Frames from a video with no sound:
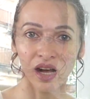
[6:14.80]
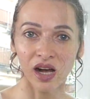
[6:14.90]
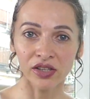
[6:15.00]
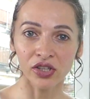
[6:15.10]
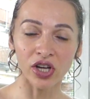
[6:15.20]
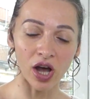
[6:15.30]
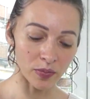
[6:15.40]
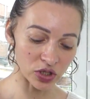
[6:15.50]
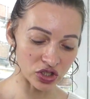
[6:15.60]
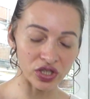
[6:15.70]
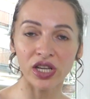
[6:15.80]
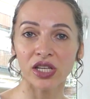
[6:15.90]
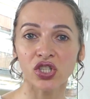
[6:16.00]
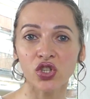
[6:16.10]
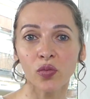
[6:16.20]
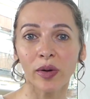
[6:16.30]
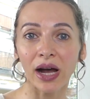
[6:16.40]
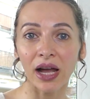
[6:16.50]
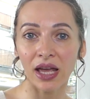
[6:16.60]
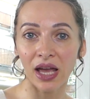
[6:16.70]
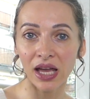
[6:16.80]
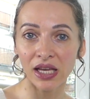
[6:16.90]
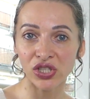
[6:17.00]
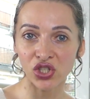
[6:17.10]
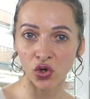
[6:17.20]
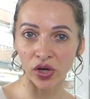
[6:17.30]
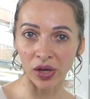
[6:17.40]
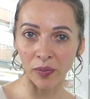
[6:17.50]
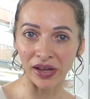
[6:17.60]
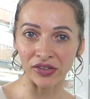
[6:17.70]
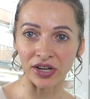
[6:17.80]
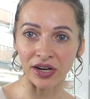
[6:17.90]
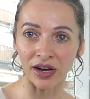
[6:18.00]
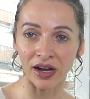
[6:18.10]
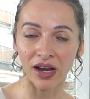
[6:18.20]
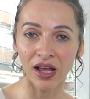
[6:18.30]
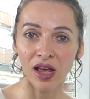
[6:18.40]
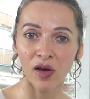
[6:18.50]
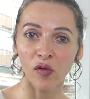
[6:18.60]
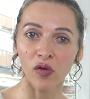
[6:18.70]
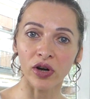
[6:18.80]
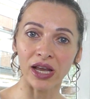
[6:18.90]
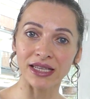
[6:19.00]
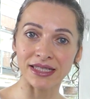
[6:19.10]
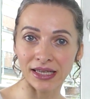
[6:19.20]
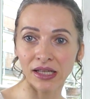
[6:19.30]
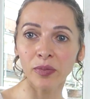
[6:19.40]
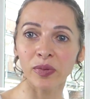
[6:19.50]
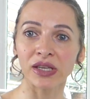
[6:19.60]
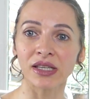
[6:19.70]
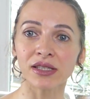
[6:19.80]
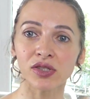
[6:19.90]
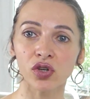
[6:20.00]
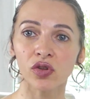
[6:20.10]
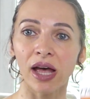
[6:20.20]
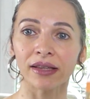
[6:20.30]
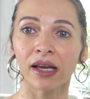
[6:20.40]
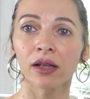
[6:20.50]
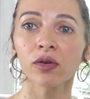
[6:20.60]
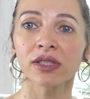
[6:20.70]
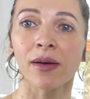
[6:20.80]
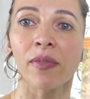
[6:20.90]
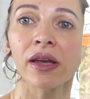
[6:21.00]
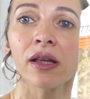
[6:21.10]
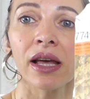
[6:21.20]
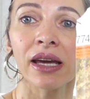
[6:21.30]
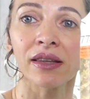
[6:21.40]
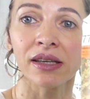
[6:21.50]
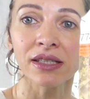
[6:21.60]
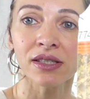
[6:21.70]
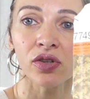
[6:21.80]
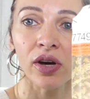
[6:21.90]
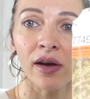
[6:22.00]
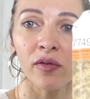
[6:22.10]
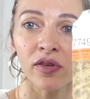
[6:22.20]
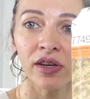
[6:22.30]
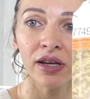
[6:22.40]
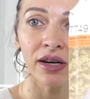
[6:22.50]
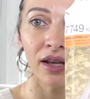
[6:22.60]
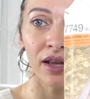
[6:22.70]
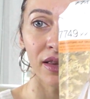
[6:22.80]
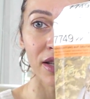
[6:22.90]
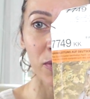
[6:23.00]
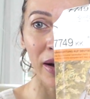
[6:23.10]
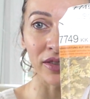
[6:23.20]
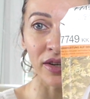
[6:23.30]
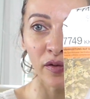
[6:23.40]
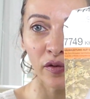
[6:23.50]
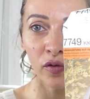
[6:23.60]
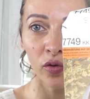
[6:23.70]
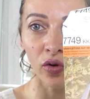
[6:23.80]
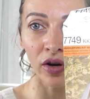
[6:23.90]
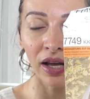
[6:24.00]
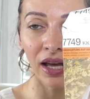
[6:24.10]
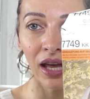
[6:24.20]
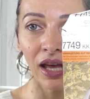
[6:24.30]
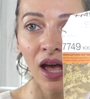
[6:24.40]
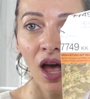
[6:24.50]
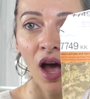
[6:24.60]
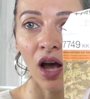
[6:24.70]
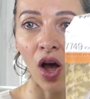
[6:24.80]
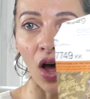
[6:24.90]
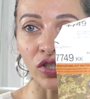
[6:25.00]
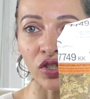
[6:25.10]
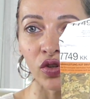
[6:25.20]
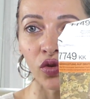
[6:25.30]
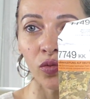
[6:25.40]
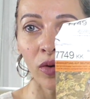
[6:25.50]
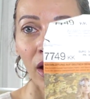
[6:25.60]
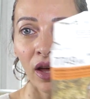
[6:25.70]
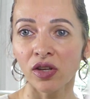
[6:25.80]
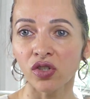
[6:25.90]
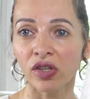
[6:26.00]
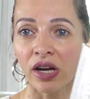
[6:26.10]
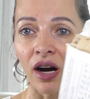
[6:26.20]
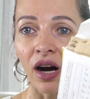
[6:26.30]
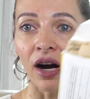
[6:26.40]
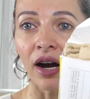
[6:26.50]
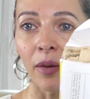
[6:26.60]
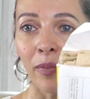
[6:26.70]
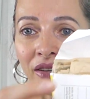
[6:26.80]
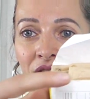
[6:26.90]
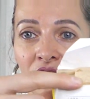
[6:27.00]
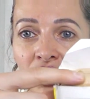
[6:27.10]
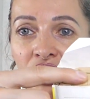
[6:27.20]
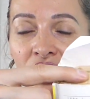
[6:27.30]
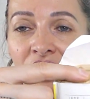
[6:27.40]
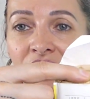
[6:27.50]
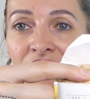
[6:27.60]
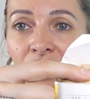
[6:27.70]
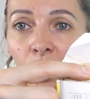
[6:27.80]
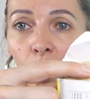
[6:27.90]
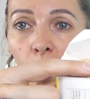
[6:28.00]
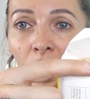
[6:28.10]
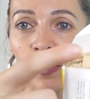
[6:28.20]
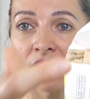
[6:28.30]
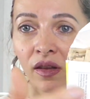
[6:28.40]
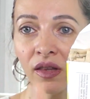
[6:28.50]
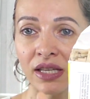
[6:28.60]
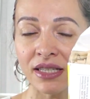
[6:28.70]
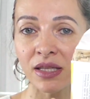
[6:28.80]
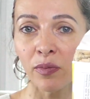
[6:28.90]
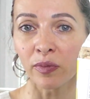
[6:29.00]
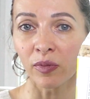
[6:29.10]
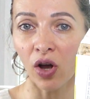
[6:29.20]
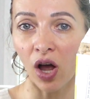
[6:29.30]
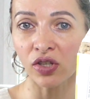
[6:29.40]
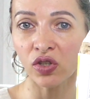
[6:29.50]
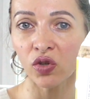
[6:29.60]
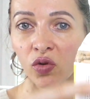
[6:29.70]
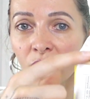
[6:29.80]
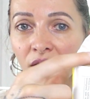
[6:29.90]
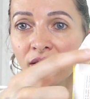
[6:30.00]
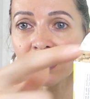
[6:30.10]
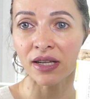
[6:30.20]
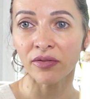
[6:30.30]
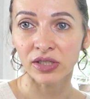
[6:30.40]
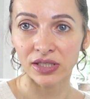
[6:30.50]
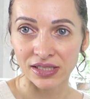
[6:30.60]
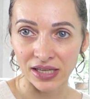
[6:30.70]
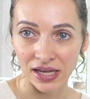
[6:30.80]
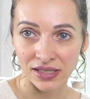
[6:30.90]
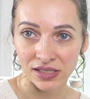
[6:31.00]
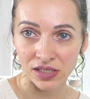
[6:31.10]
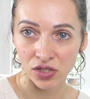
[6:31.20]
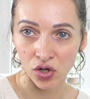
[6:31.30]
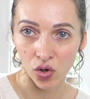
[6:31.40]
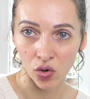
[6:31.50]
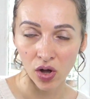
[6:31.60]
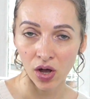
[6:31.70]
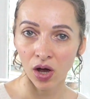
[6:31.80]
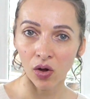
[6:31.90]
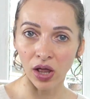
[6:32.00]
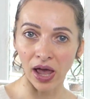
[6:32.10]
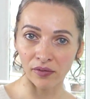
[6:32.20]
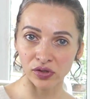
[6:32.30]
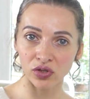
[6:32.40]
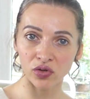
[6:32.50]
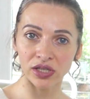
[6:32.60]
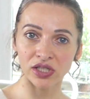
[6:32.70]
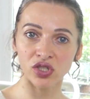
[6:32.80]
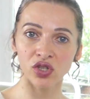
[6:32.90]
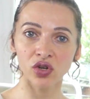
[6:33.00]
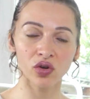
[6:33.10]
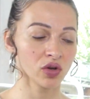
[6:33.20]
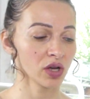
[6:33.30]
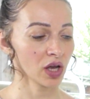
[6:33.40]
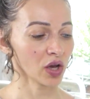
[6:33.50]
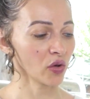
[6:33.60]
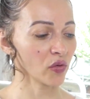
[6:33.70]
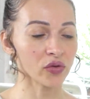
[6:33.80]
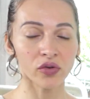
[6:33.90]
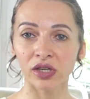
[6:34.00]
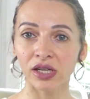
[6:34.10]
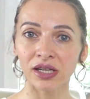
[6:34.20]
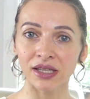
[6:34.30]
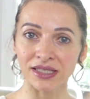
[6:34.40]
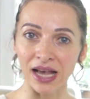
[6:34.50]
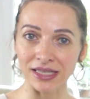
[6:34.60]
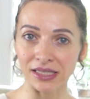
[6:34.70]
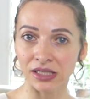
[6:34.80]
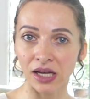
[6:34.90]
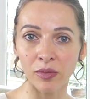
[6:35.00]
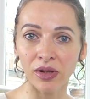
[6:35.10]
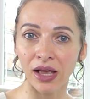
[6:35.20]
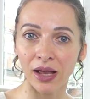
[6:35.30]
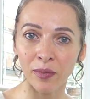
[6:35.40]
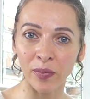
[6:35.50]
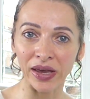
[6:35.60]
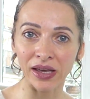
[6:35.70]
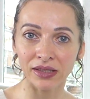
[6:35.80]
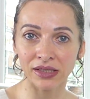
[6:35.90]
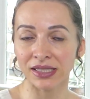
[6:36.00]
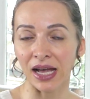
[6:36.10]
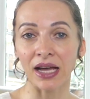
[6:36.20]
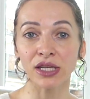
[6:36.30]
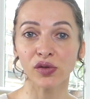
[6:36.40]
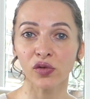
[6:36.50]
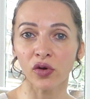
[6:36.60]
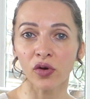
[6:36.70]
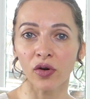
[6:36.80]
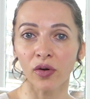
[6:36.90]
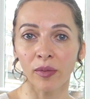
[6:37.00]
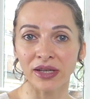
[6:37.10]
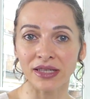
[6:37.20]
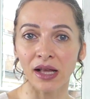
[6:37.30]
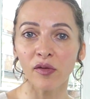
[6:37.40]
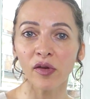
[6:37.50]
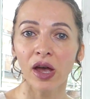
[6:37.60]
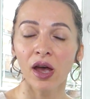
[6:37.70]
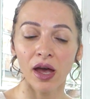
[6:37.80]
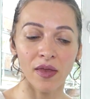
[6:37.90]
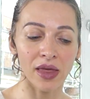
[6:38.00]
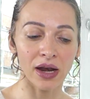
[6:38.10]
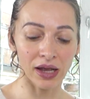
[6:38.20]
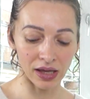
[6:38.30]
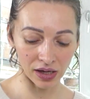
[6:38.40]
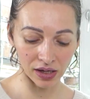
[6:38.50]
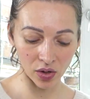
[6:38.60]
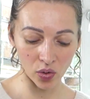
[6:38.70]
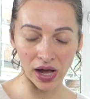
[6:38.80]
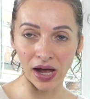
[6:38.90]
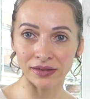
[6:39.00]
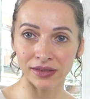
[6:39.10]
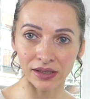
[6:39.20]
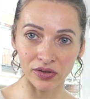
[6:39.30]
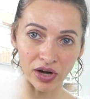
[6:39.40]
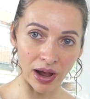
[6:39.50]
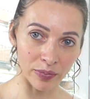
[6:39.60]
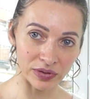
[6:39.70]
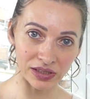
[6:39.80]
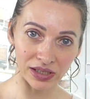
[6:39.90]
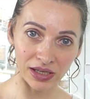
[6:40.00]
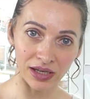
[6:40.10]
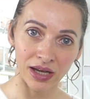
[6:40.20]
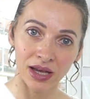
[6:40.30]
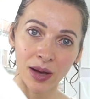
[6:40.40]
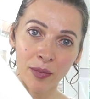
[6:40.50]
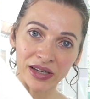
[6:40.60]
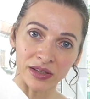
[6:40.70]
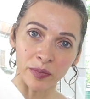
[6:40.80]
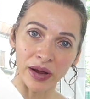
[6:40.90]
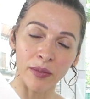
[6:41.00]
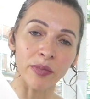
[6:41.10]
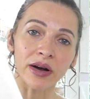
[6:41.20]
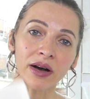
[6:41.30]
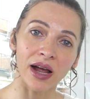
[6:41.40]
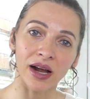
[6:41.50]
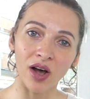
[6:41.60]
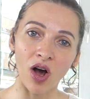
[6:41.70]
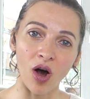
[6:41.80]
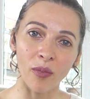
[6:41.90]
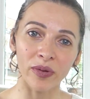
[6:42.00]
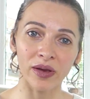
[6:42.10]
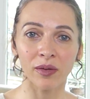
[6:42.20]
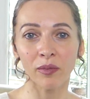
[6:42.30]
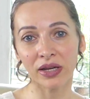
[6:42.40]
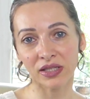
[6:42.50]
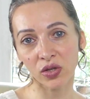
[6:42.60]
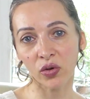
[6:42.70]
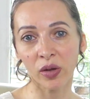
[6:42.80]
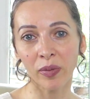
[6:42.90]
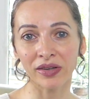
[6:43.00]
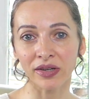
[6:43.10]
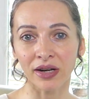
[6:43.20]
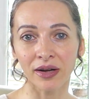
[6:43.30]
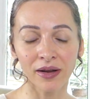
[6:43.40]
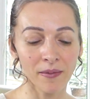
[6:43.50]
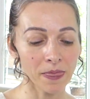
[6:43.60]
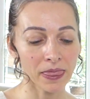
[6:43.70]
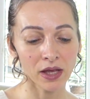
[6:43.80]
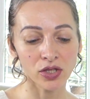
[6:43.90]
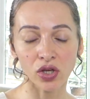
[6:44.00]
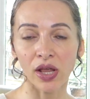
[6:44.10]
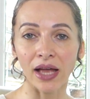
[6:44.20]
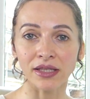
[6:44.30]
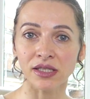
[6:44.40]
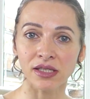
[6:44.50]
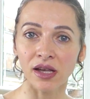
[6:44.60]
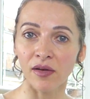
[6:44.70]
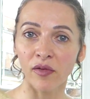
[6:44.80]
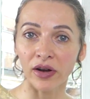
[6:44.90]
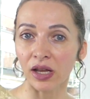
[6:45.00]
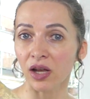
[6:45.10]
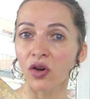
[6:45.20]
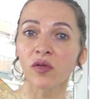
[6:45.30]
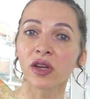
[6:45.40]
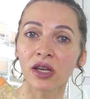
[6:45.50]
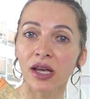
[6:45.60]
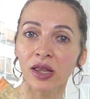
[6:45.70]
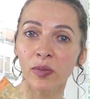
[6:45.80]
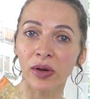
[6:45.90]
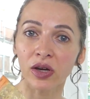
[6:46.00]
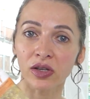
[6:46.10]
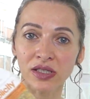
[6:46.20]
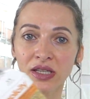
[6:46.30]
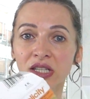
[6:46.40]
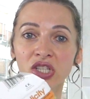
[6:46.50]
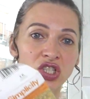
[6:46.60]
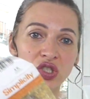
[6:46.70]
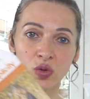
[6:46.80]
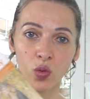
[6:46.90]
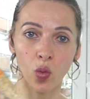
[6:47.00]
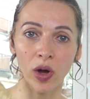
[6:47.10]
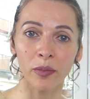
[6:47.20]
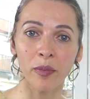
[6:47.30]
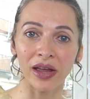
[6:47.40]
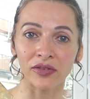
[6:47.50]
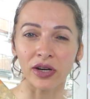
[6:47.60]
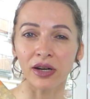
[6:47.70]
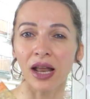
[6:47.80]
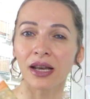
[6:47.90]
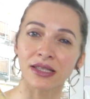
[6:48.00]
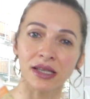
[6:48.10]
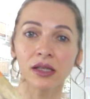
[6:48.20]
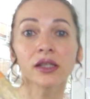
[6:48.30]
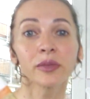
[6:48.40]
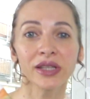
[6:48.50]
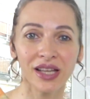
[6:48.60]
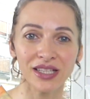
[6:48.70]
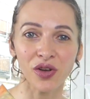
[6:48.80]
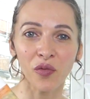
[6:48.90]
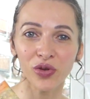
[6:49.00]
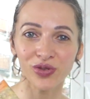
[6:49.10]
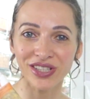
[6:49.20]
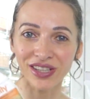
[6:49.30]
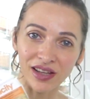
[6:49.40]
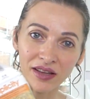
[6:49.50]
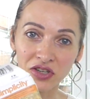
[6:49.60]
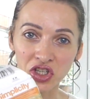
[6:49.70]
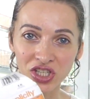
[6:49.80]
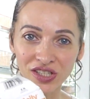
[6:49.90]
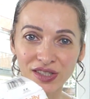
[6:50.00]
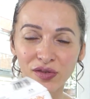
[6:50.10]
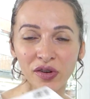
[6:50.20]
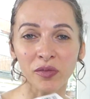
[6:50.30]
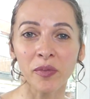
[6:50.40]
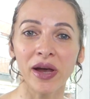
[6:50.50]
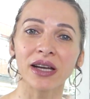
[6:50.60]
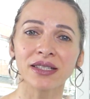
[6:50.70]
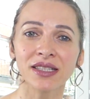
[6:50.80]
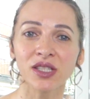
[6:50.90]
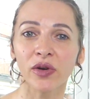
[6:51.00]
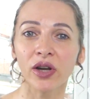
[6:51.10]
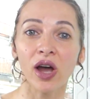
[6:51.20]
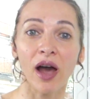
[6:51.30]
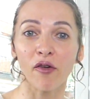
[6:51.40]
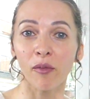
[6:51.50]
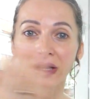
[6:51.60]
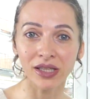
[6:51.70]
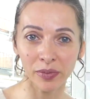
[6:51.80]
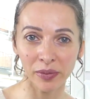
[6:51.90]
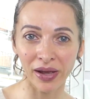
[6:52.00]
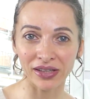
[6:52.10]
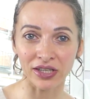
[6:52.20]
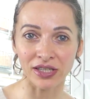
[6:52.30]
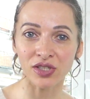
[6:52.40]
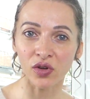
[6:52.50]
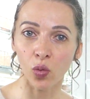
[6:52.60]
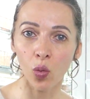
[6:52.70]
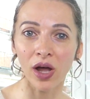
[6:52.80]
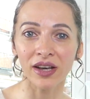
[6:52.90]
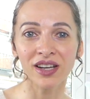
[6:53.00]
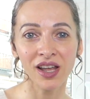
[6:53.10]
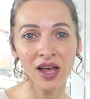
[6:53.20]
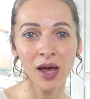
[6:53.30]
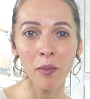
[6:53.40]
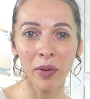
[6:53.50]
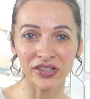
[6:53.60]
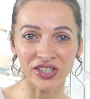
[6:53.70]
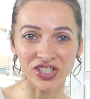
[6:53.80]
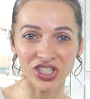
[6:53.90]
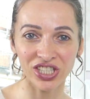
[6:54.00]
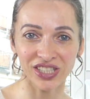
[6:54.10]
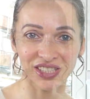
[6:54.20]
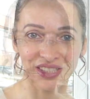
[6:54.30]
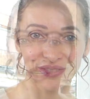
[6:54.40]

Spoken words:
Another option is to buy a sewing pattern for a single piece, so that can look something like this. So I have here this pattern for a costume. So there are pattern sheets with this costume in several sizes. So all I have to do is to go through the sizing table and pick the size for myself, and then I can go ahead and grab the pattern paper and copy my sewing pattern. So that's very convenient because there is just one pattern and it's a little bit less confusing than the sheets from the magazines where you have multiple patterns on one pattern sheet.